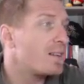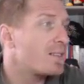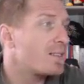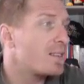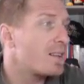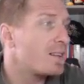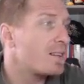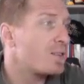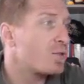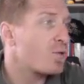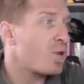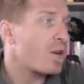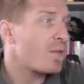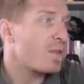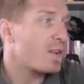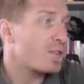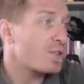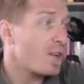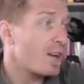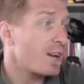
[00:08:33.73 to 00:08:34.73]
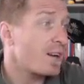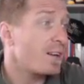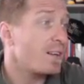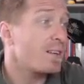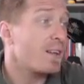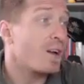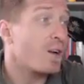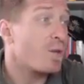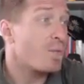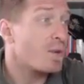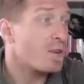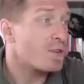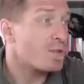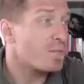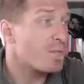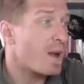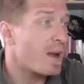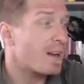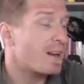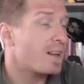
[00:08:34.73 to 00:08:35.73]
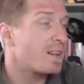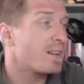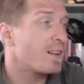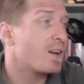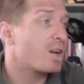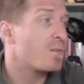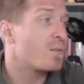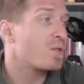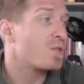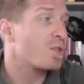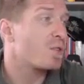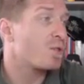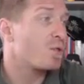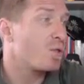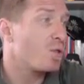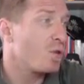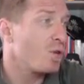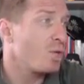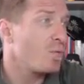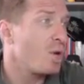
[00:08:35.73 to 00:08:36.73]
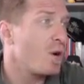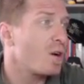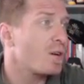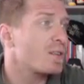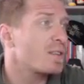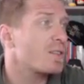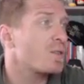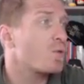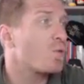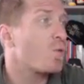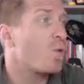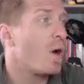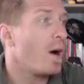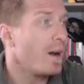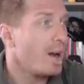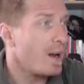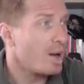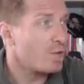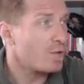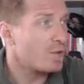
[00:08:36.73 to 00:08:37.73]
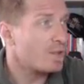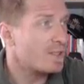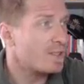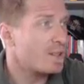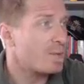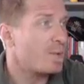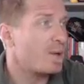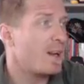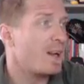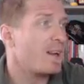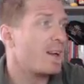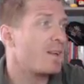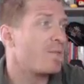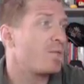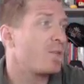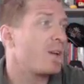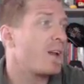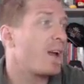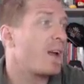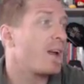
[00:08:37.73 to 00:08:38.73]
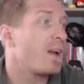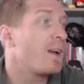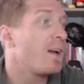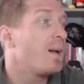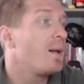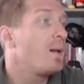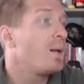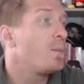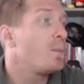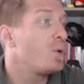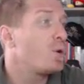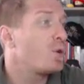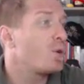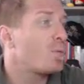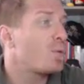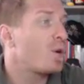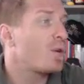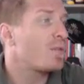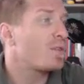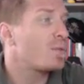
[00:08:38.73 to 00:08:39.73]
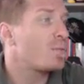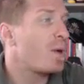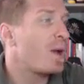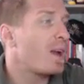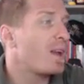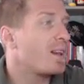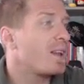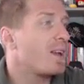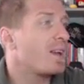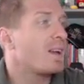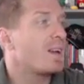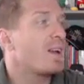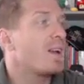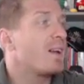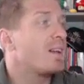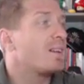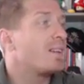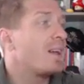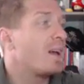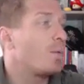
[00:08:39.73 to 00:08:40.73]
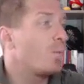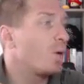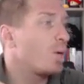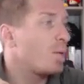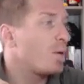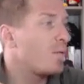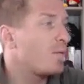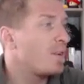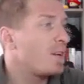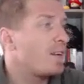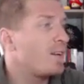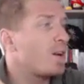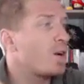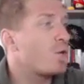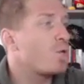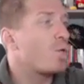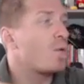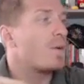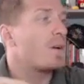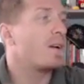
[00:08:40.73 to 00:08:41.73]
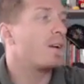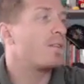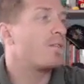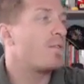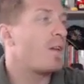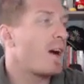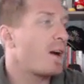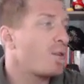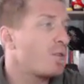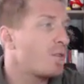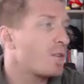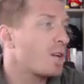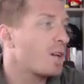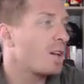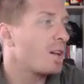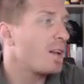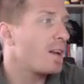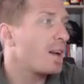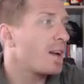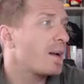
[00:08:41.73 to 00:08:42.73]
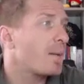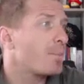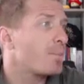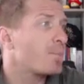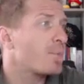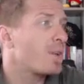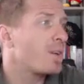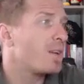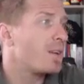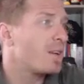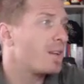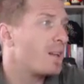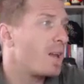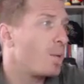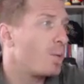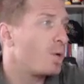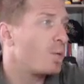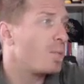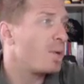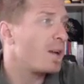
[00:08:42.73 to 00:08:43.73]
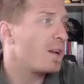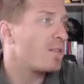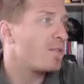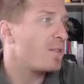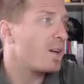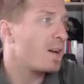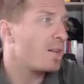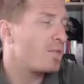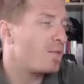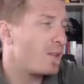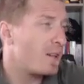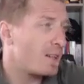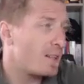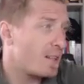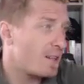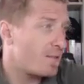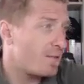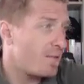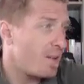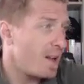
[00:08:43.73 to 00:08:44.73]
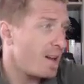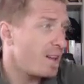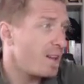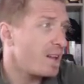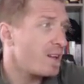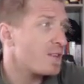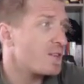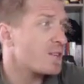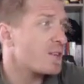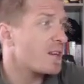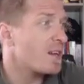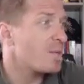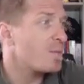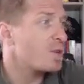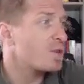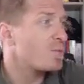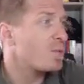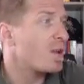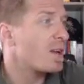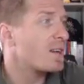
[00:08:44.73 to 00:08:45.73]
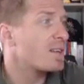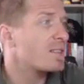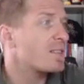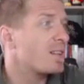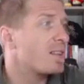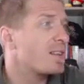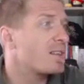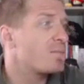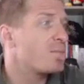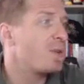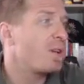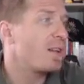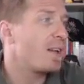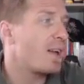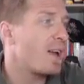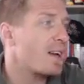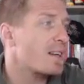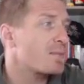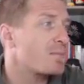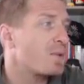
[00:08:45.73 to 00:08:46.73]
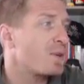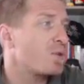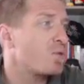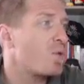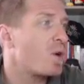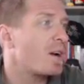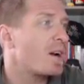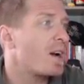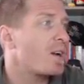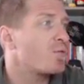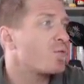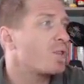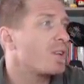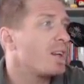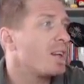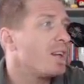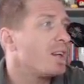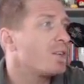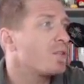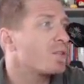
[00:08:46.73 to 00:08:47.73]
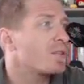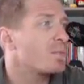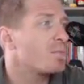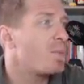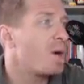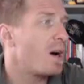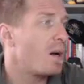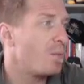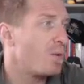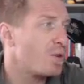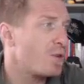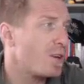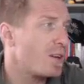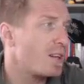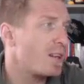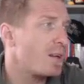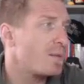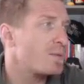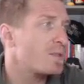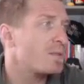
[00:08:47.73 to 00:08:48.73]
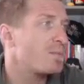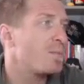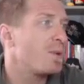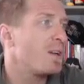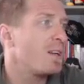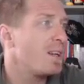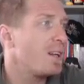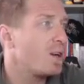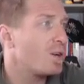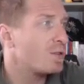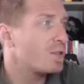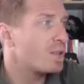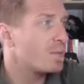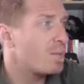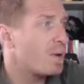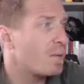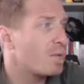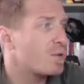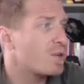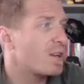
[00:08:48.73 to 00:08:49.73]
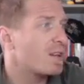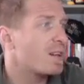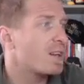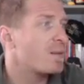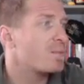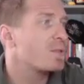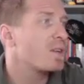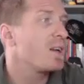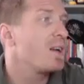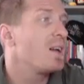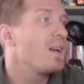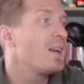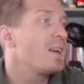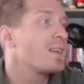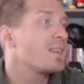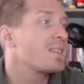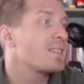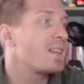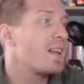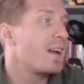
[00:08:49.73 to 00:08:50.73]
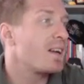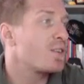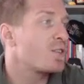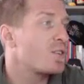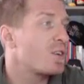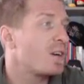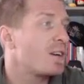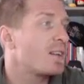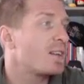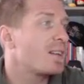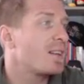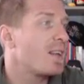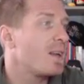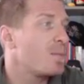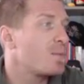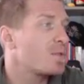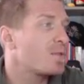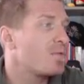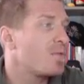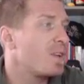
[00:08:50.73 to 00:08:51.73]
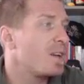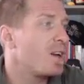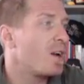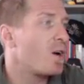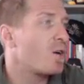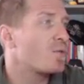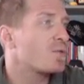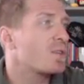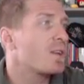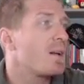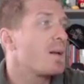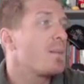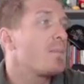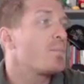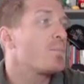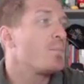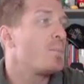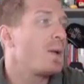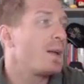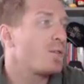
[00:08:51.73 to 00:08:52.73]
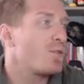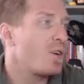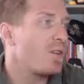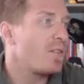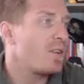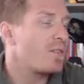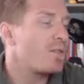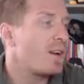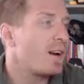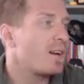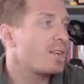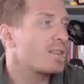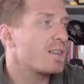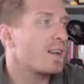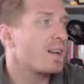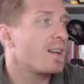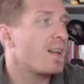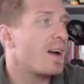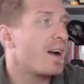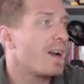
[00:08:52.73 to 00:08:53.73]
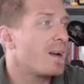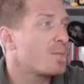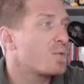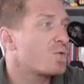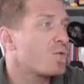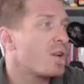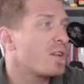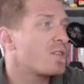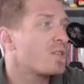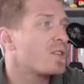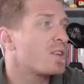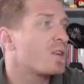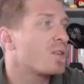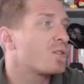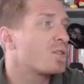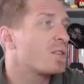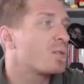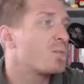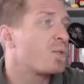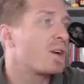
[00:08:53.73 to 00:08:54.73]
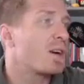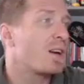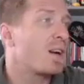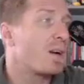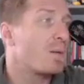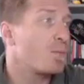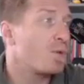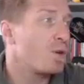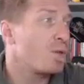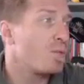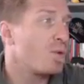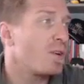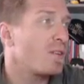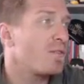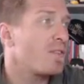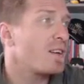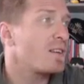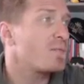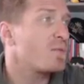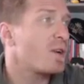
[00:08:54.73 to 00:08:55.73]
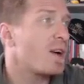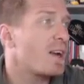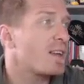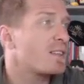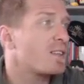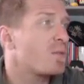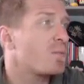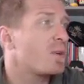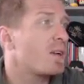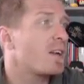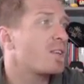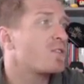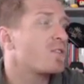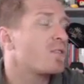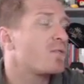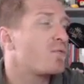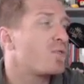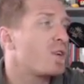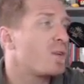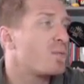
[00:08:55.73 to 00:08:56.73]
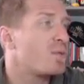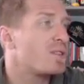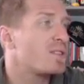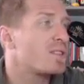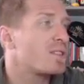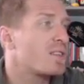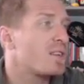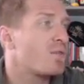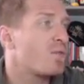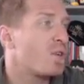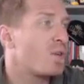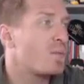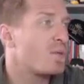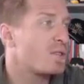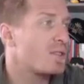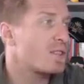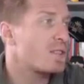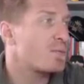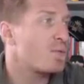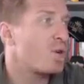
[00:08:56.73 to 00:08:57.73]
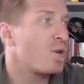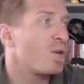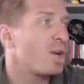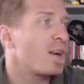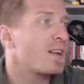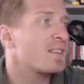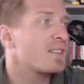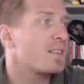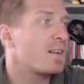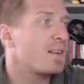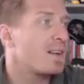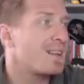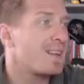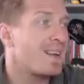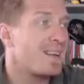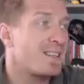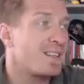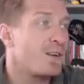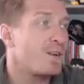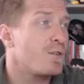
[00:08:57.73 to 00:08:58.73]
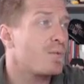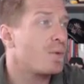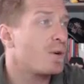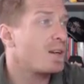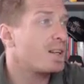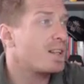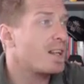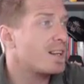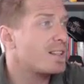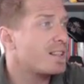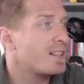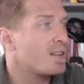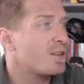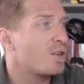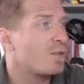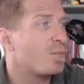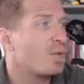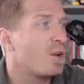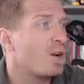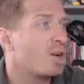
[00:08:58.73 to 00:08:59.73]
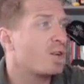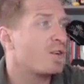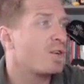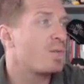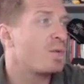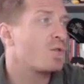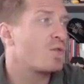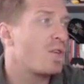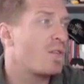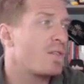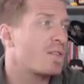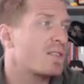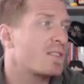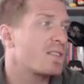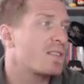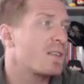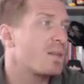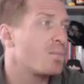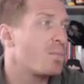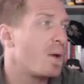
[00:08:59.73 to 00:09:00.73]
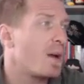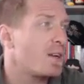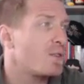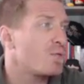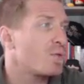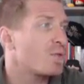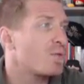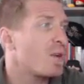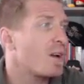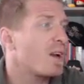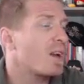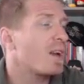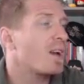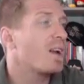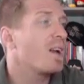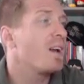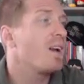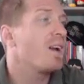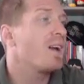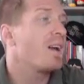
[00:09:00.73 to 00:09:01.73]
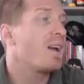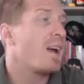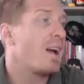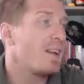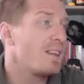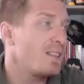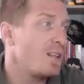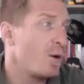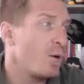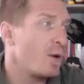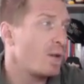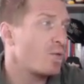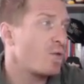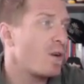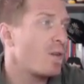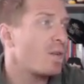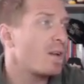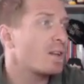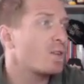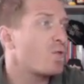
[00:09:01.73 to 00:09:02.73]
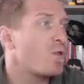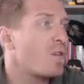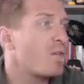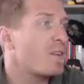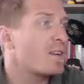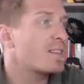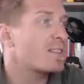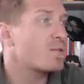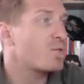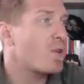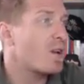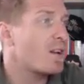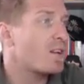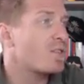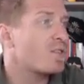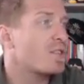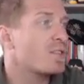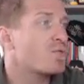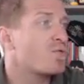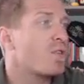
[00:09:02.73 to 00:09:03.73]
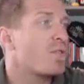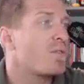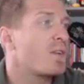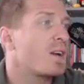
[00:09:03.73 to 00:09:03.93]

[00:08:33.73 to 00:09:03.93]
instant traffic jacker, the commission magnet, the commission toolbox, 100 CPA every day, pure profit payday, WP video, viral click, WP affiliate advantage, image plus, list building expert, 100 e-course publishing tips, speedy content publishing tips, slide shared tips videos, big traffic fire sale, IM strategy, content marketing blueprint, Facebook ads domination, free business and free business pro, get started SEO, monetizing your blog, newbie traffic system, page 1 ranking, SEO and traffic strategies,